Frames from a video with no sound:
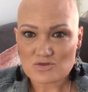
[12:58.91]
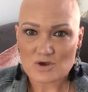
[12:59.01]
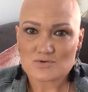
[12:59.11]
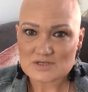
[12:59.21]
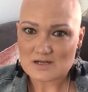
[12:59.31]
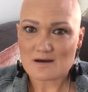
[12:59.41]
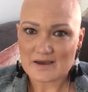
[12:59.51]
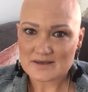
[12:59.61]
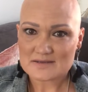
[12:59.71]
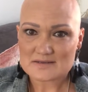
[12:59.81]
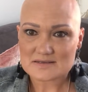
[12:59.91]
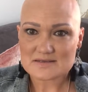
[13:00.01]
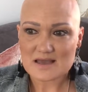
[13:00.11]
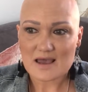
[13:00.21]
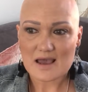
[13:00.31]
Those
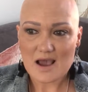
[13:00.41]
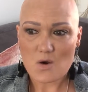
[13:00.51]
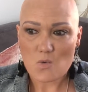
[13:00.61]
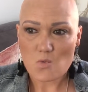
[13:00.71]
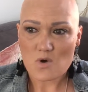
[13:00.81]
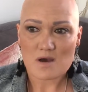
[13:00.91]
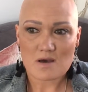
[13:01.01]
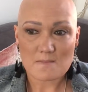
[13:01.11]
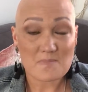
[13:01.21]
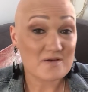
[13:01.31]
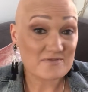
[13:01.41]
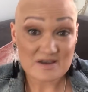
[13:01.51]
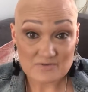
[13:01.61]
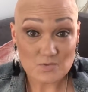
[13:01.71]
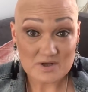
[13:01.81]
clients were my
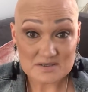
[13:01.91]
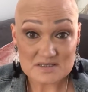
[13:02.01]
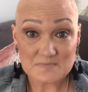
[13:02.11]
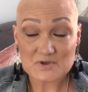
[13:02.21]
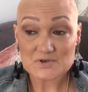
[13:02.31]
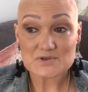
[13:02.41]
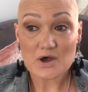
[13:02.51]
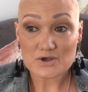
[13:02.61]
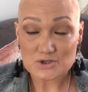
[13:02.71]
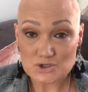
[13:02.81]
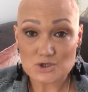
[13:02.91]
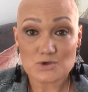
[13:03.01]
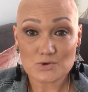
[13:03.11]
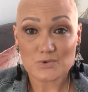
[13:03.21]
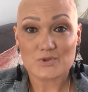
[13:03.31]
favourite ones, because I
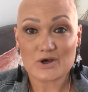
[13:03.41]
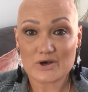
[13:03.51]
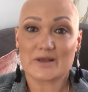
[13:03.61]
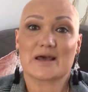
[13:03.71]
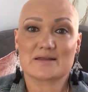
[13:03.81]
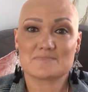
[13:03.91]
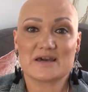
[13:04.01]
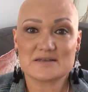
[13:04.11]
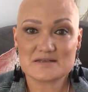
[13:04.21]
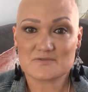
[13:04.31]
knew that I had made a